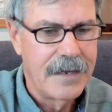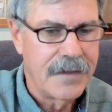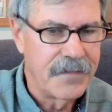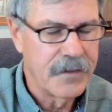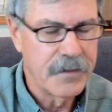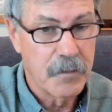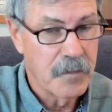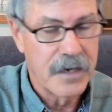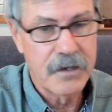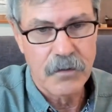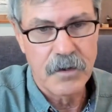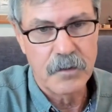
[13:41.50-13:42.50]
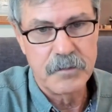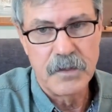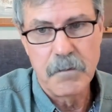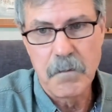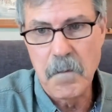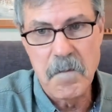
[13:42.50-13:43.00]
And then the
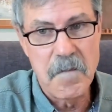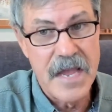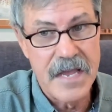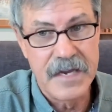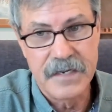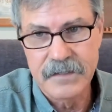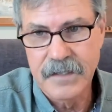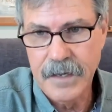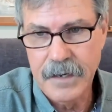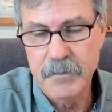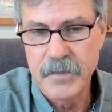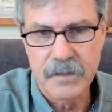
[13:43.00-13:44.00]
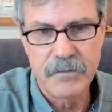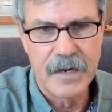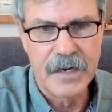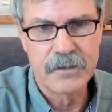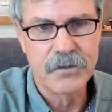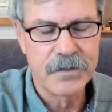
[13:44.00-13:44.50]
microbes, man, is that a big
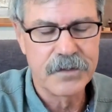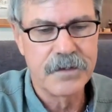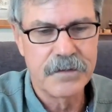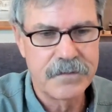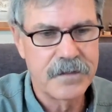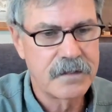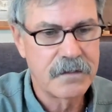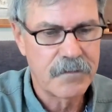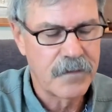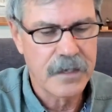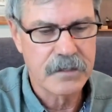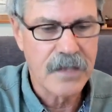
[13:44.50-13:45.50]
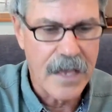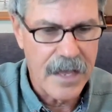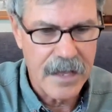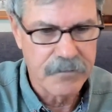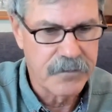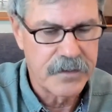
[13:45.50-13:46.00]
factor that affects
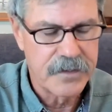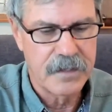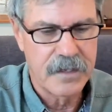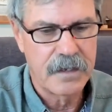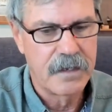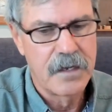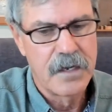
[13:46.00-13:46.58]
everything.